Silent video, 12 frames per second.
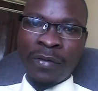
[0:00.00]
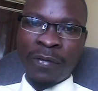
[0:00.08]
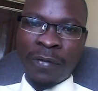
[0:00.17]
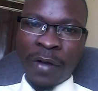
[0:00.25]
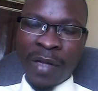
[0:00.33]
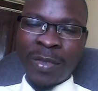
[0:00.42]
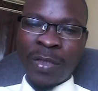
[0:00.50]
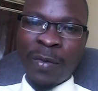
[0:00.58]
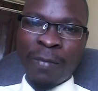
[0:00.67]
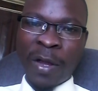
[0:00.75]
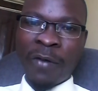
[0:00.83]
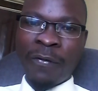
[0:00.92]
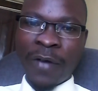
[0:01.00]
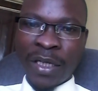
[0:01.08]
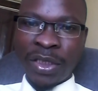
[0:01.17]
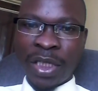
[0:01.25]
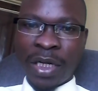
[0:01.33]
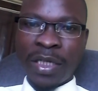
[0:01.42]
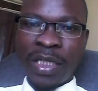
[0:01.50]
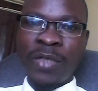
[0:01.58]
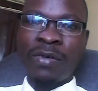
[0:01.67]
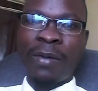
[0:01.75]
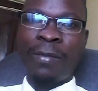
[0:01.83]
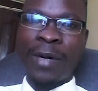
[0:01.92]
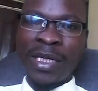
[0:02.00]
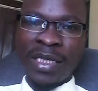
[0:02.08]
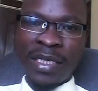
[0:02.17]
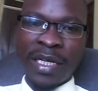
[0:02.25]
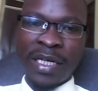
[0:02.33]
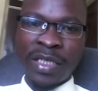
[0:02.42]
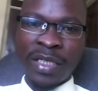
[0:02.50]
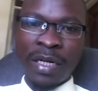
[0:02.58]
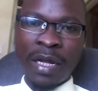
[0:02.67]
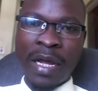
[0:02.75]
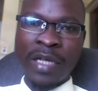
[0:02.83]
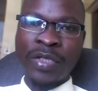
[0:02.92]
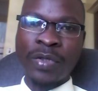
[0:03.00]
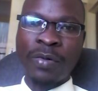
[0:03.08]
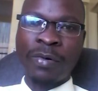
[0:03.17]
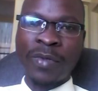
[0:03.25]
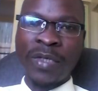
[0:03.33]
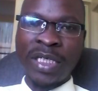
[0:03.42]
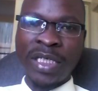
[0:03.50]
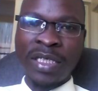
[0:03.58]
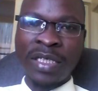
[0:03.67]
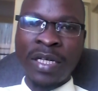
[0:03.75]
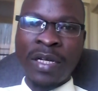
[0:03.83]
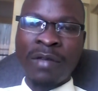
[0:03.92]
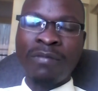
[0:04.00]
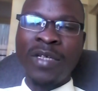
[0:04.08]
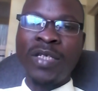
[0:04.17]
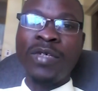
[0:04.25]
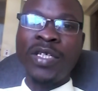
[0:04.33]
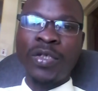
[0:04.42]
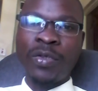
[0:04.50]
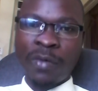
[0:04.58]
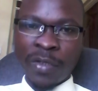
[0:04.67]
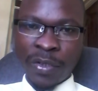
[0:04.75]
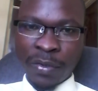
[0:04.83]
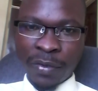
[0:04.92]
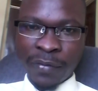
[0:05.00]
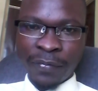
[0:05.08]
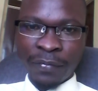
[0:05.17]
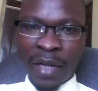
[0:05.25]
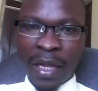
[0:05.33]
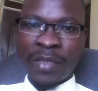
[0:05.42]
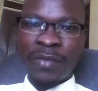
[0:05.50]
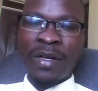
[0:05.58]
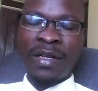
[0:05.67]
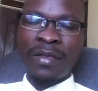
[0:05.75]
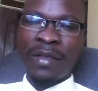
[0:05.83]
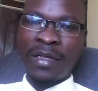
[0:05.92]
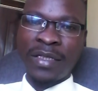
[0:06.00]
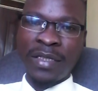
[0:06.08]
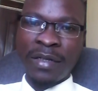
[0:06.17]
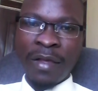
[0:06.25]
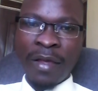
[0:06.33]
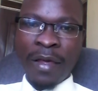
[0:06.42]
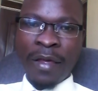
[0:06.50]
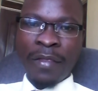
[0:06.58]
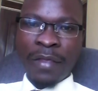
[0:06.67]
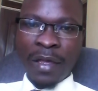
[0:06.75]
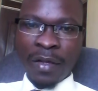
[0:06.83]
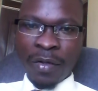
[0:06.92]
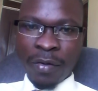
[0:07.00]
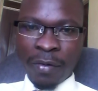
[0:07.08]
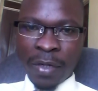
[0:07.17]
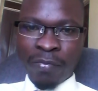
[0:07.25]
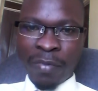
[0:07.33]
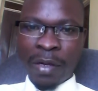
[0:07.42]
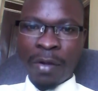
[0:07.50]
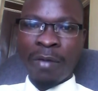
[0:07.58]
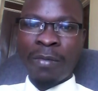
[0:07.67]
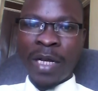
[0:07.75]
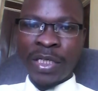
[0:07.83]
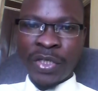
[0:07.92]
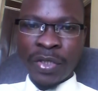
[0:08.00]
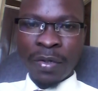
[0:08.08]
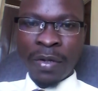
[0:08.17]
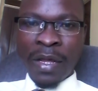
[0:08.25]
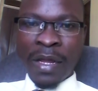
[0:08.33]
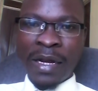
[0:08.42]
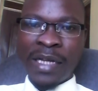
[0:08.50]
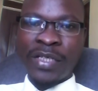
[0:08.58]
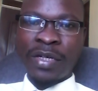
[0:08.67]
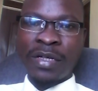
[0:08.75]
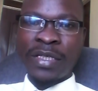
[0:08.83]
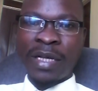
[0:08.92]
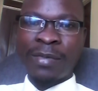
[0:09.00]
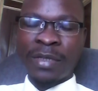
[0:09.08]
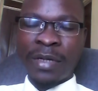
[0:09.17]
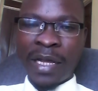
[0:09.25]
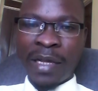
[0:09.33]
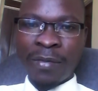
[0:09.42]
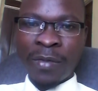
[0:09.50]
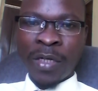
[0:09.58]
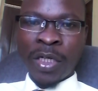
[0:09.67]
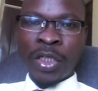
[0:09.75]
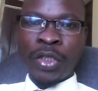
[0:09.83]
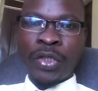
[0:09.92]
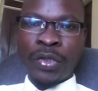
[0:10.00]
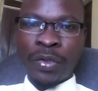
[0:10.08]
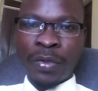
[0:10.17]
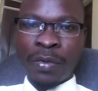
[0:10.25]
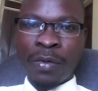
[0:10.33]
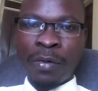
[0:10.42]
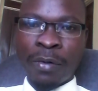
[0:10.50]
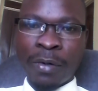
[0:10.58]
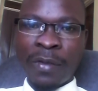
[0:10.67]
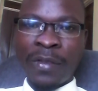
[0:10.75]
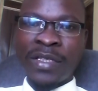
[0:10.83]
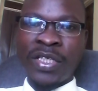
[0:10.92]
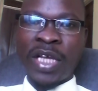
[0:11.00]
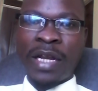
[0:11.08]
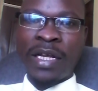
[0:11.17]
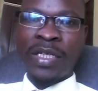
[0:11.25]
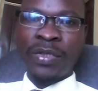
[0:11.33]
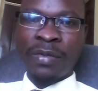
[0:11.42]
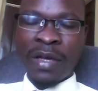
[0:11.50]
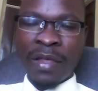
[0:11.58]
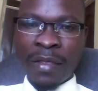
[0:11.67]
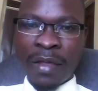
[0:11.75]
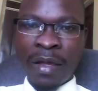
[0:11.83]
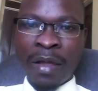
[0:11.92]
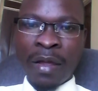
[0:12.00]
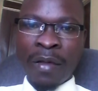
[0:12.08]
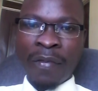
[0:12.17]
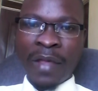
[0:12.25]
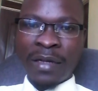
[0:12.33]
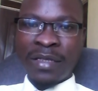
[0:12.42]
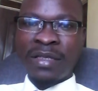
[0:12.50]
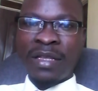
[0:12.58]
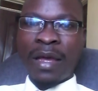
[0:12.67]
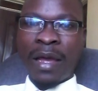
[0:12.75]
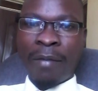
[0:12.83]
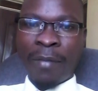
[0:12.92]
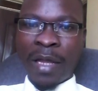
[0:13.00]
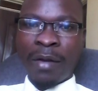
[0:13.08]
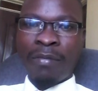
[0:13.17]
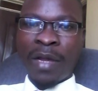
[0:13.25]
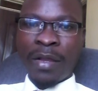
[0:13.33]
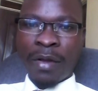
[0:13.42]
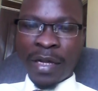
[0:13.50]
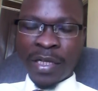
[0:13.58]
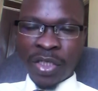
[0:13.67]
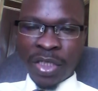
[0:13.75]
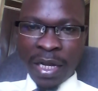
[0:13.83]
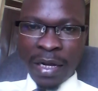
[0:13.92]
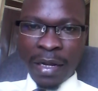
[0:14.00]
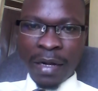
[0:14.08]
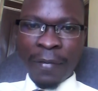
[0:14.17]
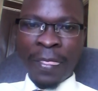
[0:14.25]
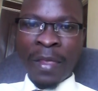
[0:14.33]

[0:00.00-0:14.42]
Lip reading: for him to be manufactured into a president, as Uhuru did between 2002 and 2013. Thank you and may God bless you. Let's all subscribe to grow this channel together. That is the Herman Manyora's channel.